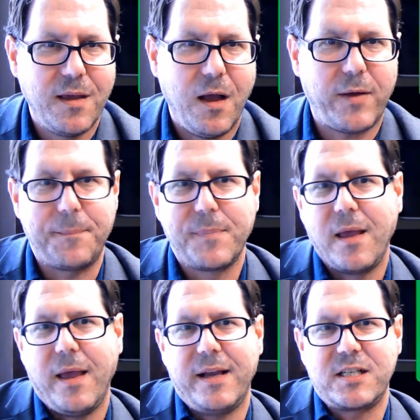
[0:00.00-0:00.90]
Okay,
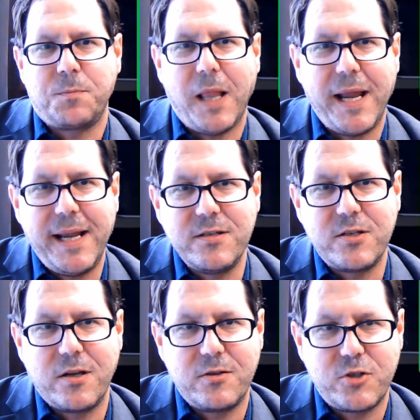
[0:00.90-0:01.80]

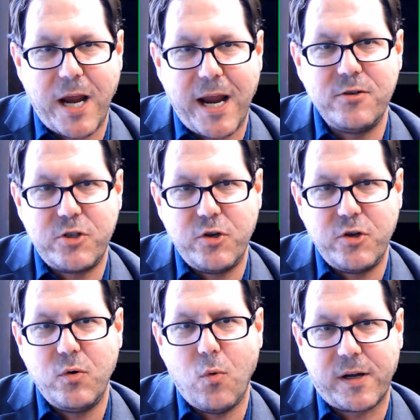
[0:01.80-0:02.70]
explains change
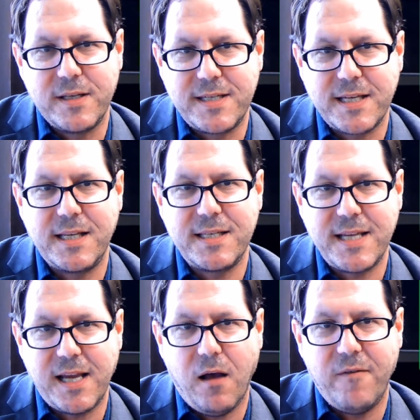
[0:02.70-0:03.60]
to or
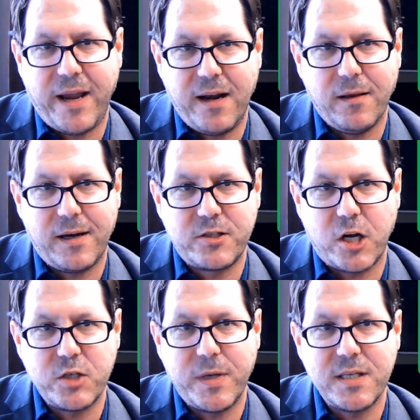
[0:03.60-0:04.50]
consistency of analytic
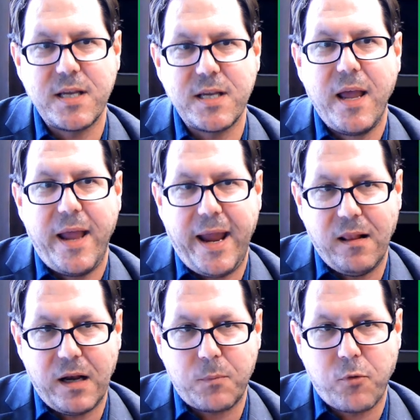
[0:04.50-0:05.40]
judgments.
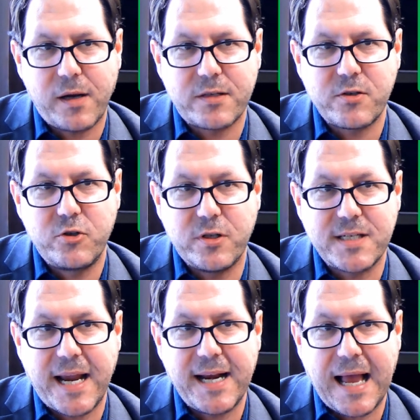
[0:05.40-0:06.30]
Analytic products should
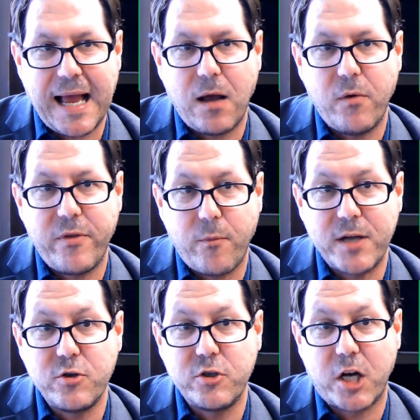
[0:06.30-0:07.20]
state how their
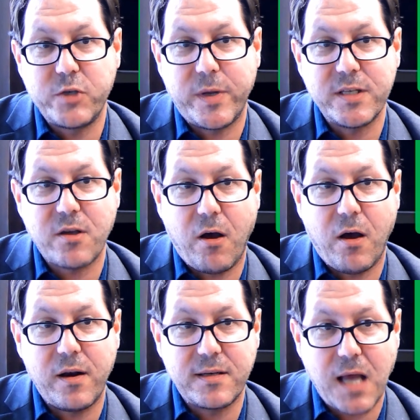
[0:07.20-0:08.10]
major judgments
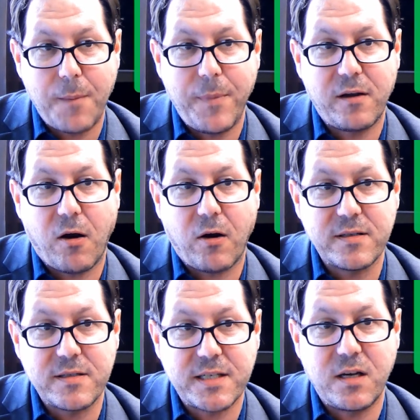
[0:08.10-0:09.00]
on a topic are
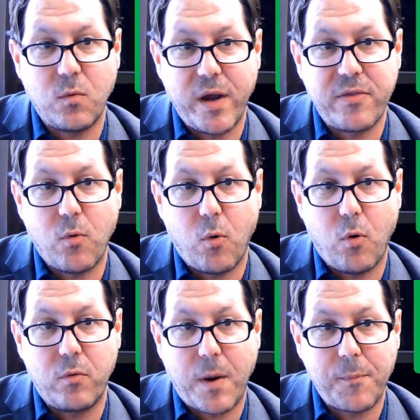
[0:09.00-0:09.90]
consistent with
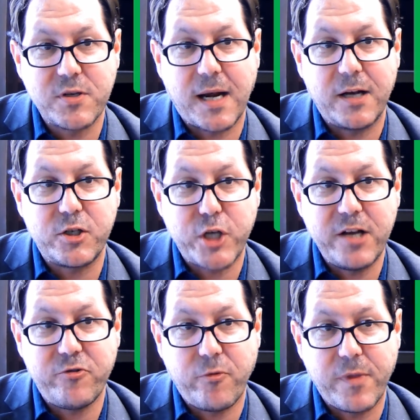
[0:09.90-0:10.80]
or represent a
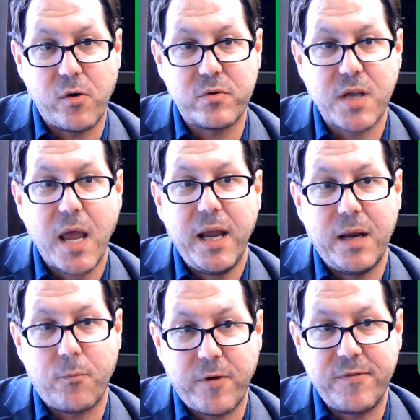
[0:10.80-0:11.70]
change from those
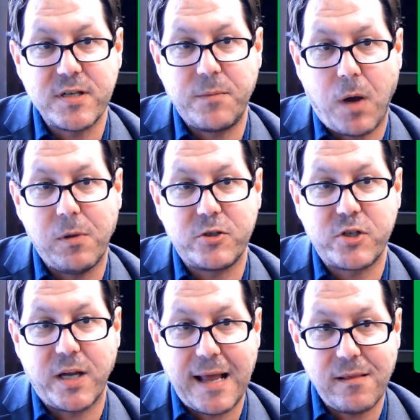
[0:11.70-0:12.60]
in previously published
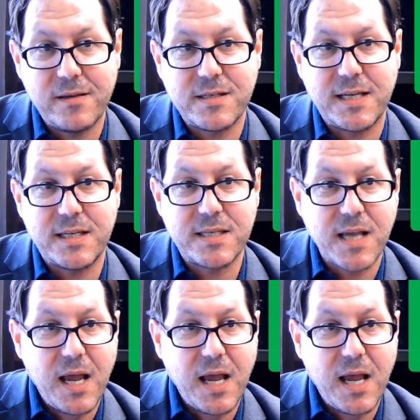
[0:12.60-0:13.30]
analyses,